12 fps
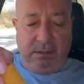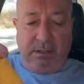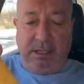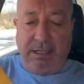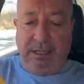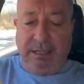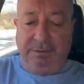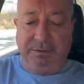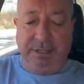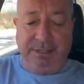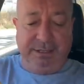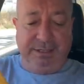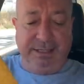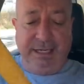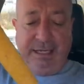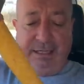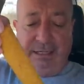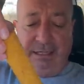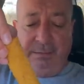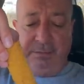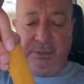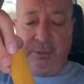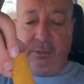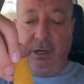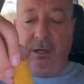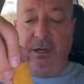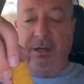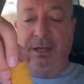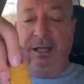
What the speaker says: Yeah, I love to see it. I'm sure I